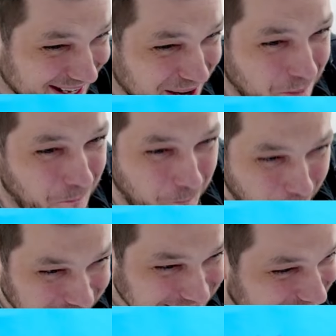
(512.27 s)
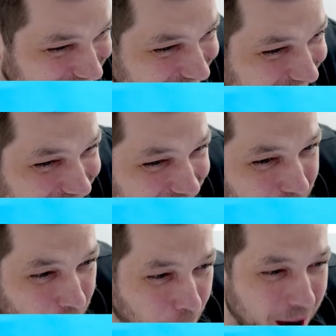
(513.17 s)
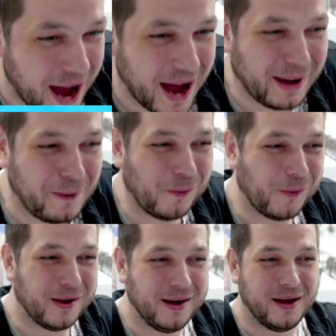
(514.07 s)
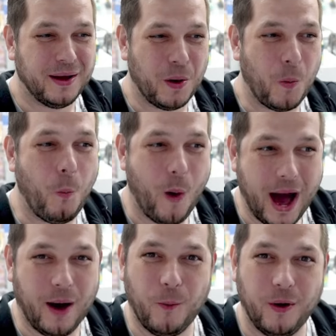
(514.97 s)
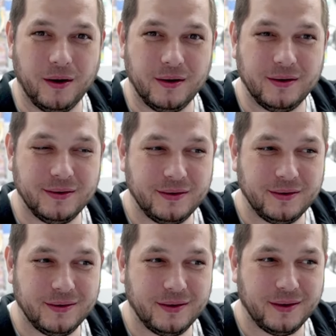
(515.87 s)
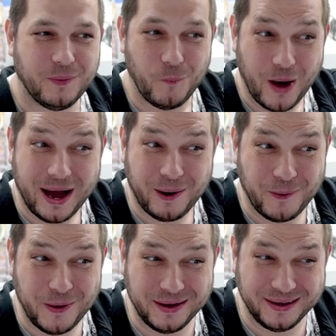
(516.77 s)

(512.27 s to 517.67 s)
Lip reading: What? Wow. Wow. Wow.